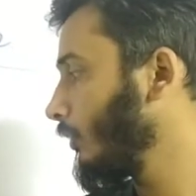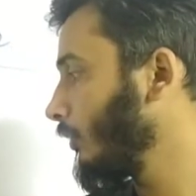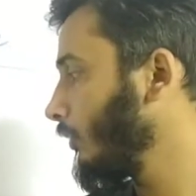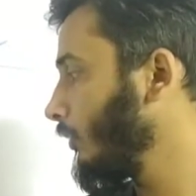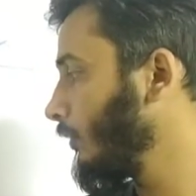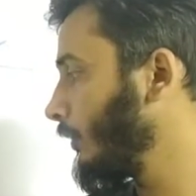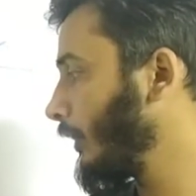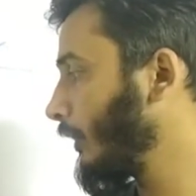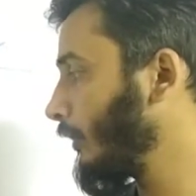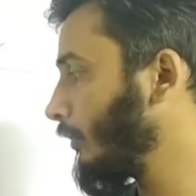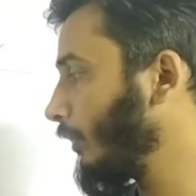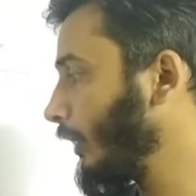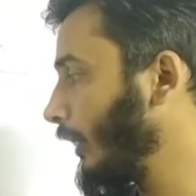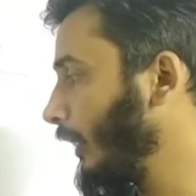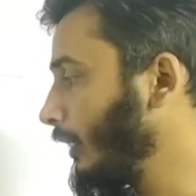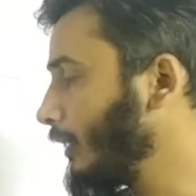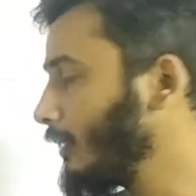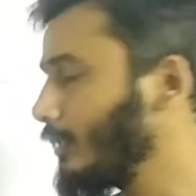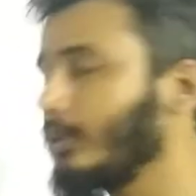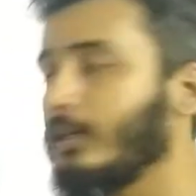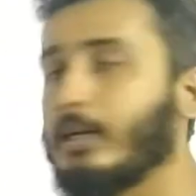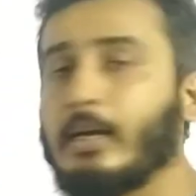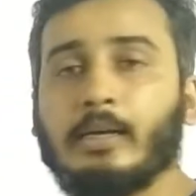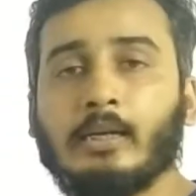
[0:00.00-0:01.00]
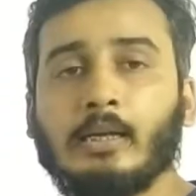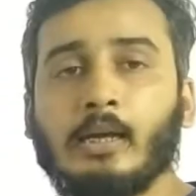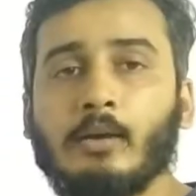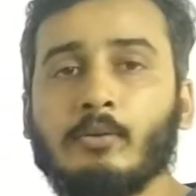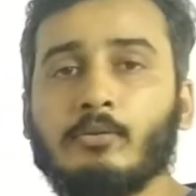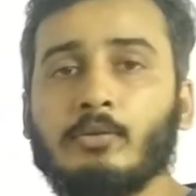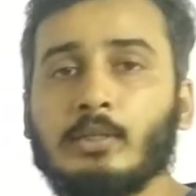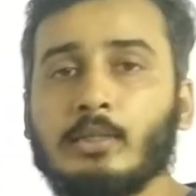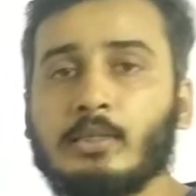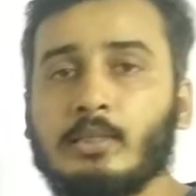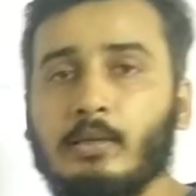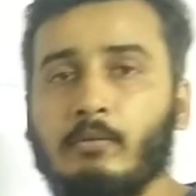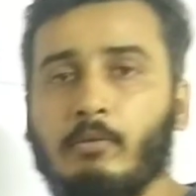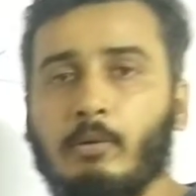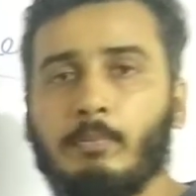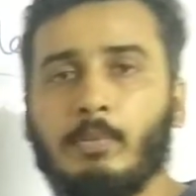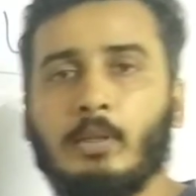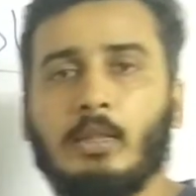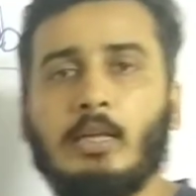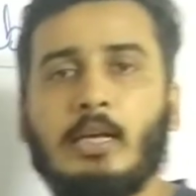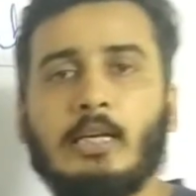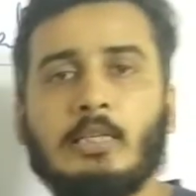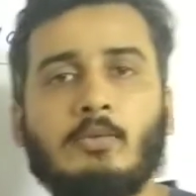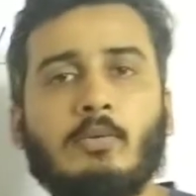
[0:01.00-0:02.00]
decrease account
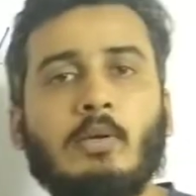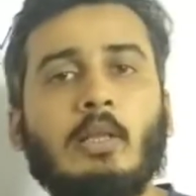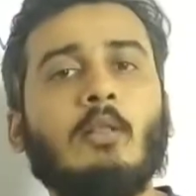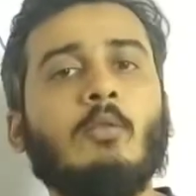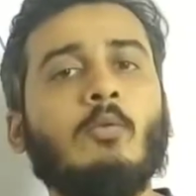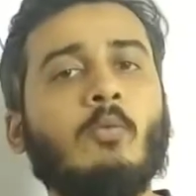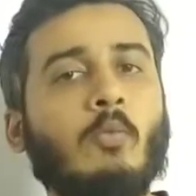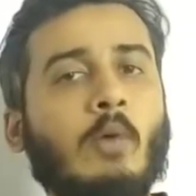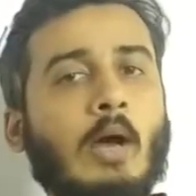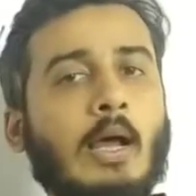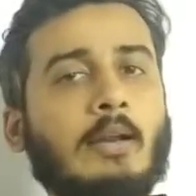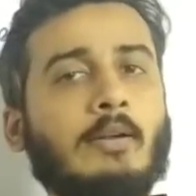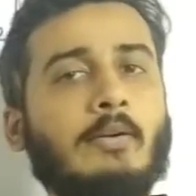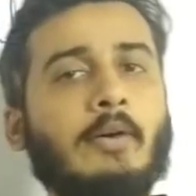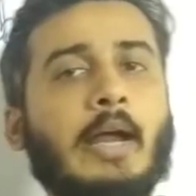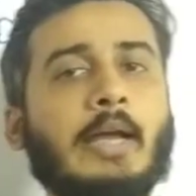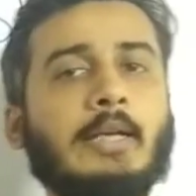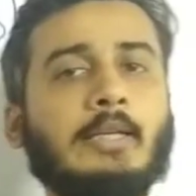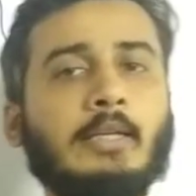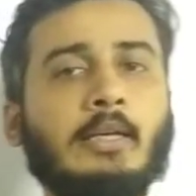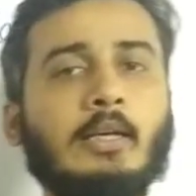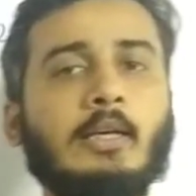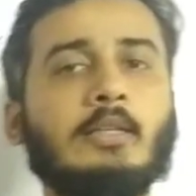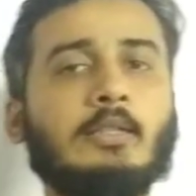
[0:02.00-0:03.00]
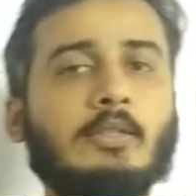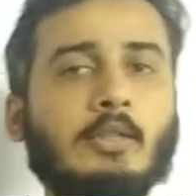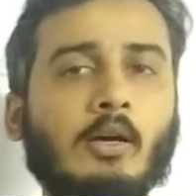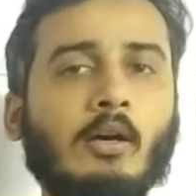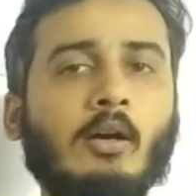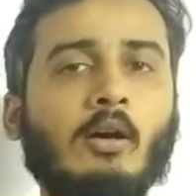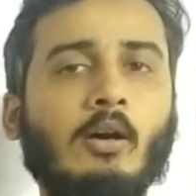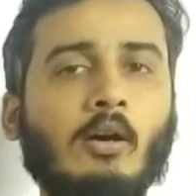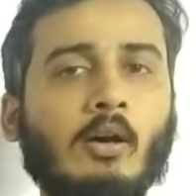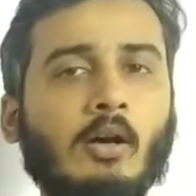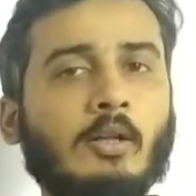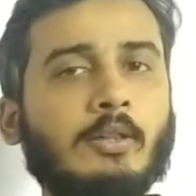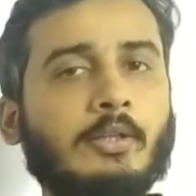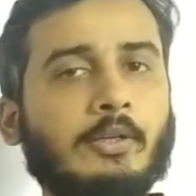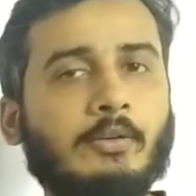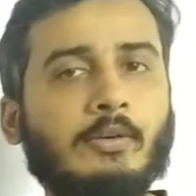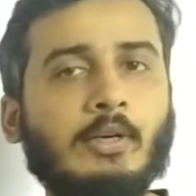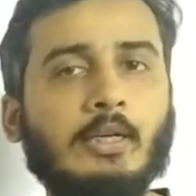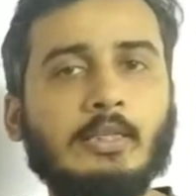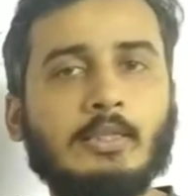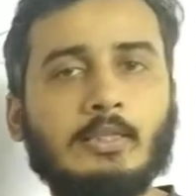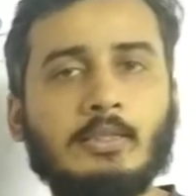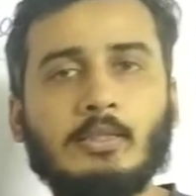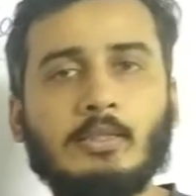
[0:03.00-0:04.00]
receivable as well while writing it on the credit